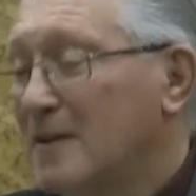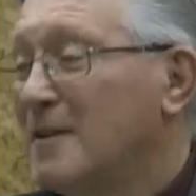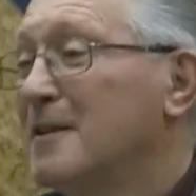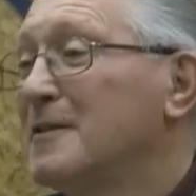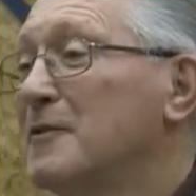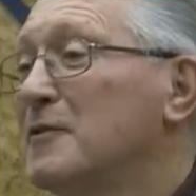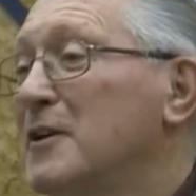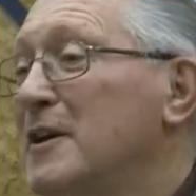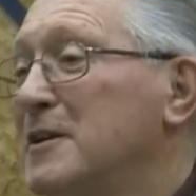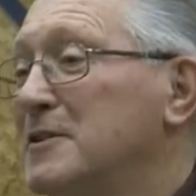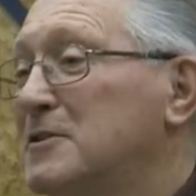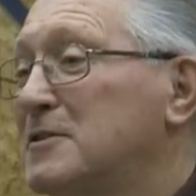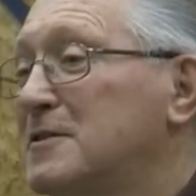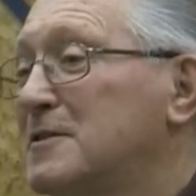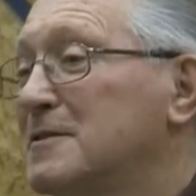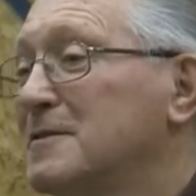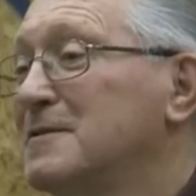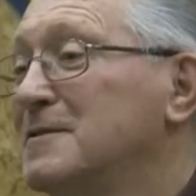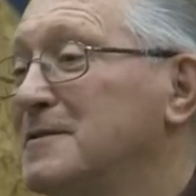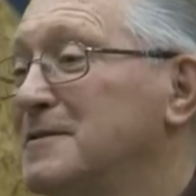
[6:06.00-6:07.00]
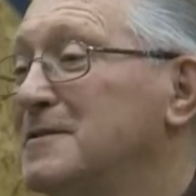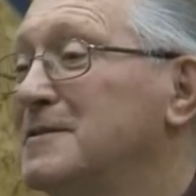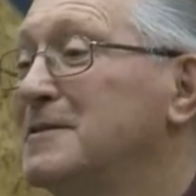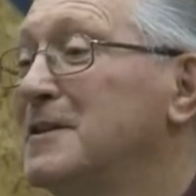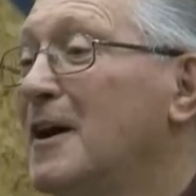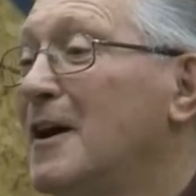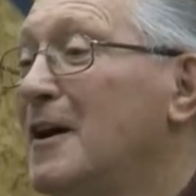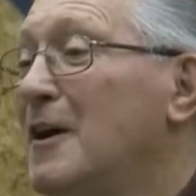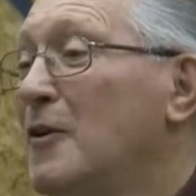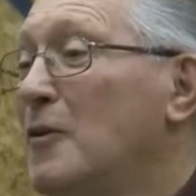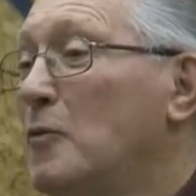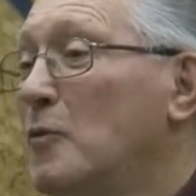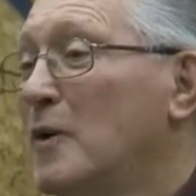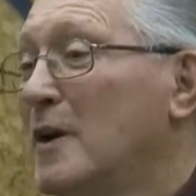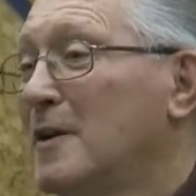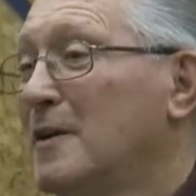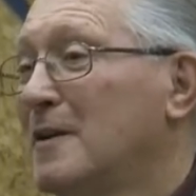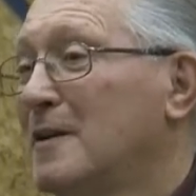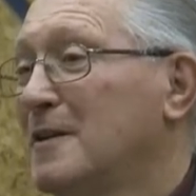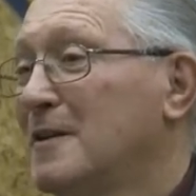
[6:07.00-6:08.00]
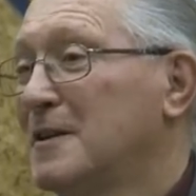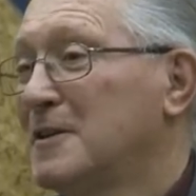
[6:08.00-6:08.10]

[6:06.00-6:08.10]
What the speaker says: it's when